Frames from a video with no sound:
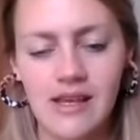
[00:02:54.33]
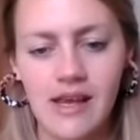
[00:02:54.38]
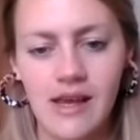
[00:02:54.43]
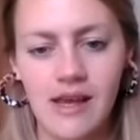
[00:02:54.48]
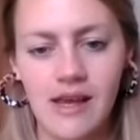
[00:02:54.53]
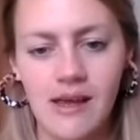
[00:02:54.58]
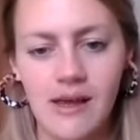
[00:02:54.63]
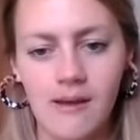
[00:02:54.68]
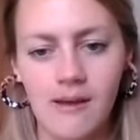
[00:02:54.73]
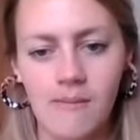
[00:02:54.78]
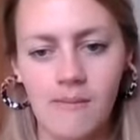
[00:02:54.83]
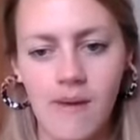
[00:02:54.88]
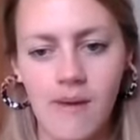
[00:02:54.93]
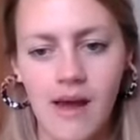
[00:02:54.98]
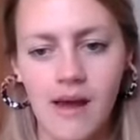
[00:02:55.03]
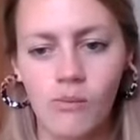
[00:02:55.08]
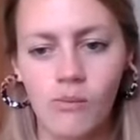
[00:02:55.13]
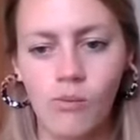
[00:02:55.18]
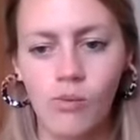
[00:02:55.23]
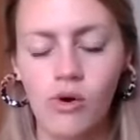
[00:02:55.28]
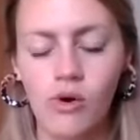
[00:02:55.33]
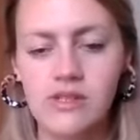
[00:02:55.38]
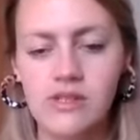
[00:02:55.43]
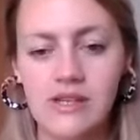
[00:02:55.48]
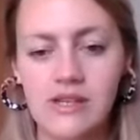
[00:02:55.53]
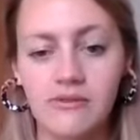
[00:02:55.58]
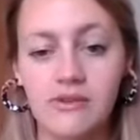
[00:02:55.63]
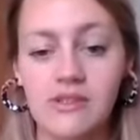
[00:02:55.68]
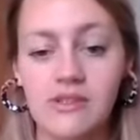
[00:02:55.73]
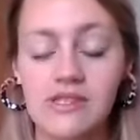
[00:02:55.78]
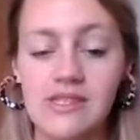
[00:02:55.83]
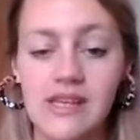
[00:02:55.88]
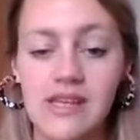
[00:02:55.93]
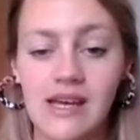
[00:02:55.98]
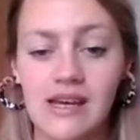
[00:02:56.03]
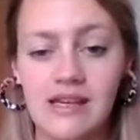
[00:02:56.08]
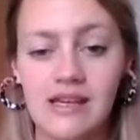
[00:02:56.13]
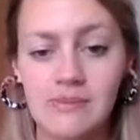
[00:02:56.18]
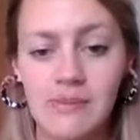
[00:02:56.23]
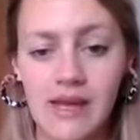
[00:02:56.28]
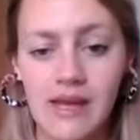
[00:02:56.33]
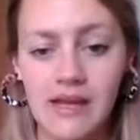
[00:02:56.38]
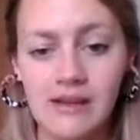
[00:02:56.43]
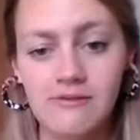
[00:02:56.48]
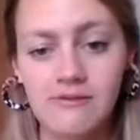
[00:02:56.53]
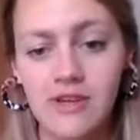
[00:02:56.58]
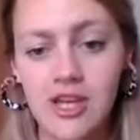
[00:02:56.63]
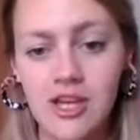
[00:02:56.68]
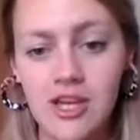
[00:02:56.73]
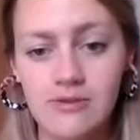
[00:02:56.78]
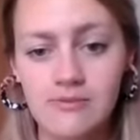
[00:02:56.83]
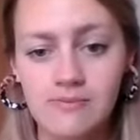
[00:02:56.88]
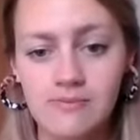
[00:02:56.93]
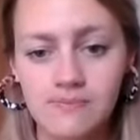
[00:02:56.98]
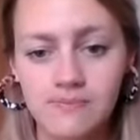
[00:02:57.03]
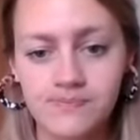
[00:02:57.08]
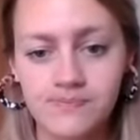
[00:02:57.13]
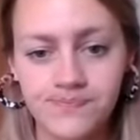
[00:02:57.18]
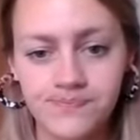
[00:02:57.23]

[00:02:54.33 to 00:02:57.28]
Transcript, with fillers: and what difference that has made for you.